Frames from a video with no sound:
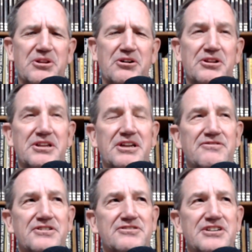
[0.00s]
The only
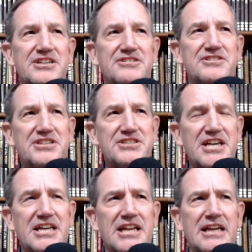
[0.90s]
difference is
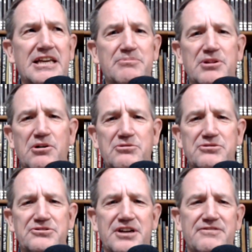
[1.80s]
that I keep the
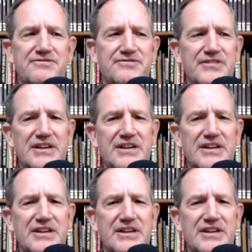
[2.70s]
local stuff